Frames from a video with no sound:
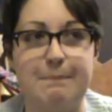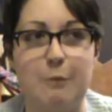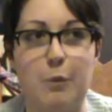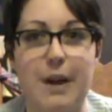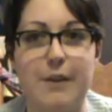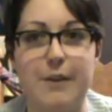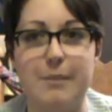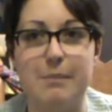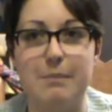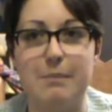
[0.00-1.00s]
wear
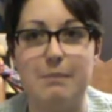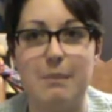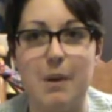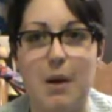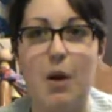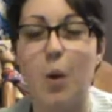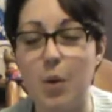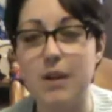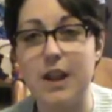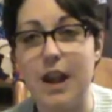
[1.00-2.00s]
them a
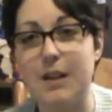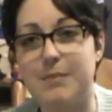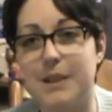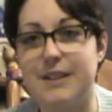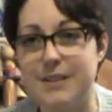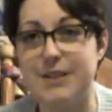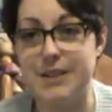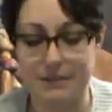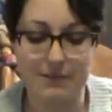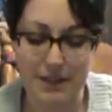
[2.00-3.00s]
whole lot, but
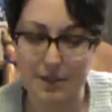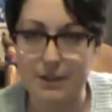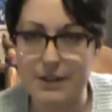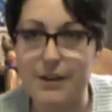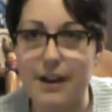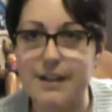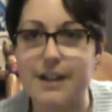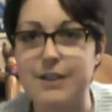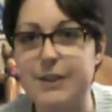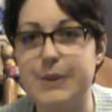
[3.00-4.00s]
usually in the winter I
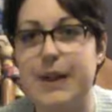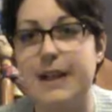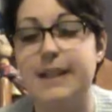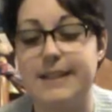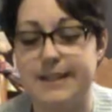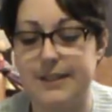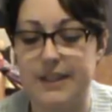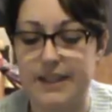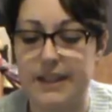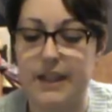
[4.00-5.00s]
tend to, and it's
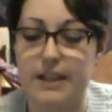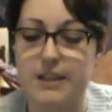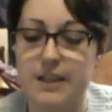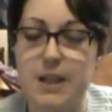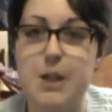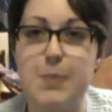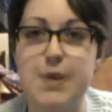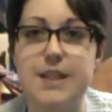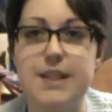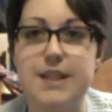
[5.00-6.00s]
starting to get
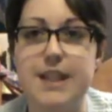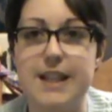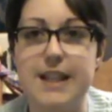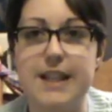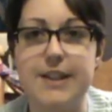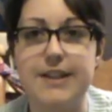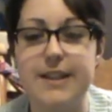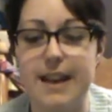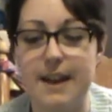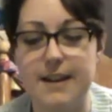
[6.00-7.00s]
pretty chilly here
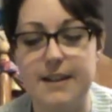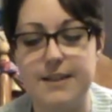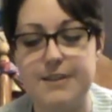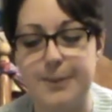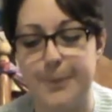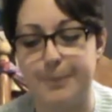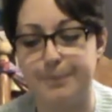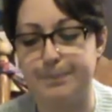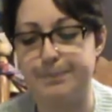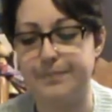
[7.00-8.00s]
in Canada, so
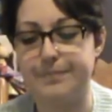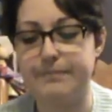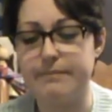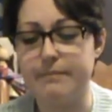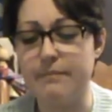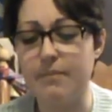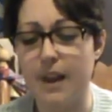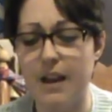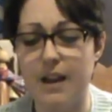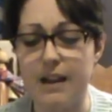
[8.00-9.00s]

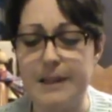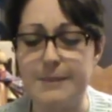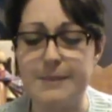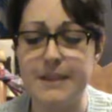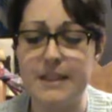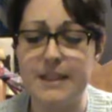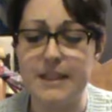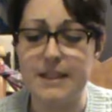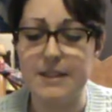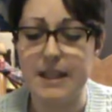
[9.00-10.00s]
and
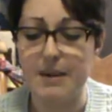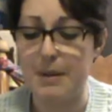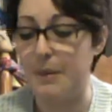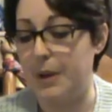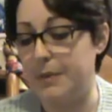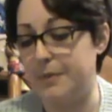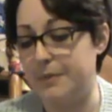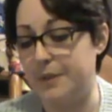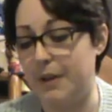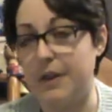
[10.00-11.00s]
my mom
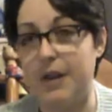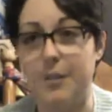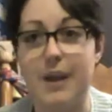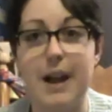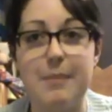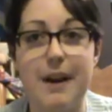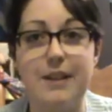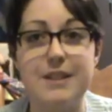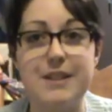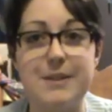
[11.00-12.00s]
found a couple hat
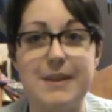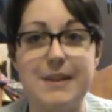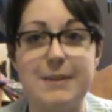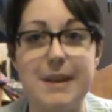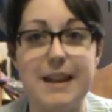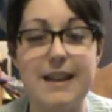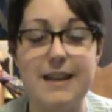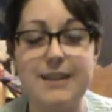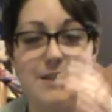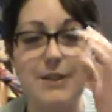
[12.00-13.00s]
patterns she wanted to make,
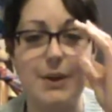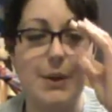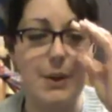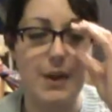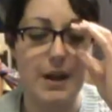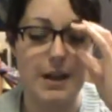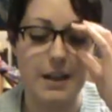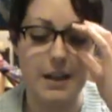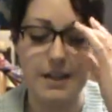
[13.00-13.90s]
so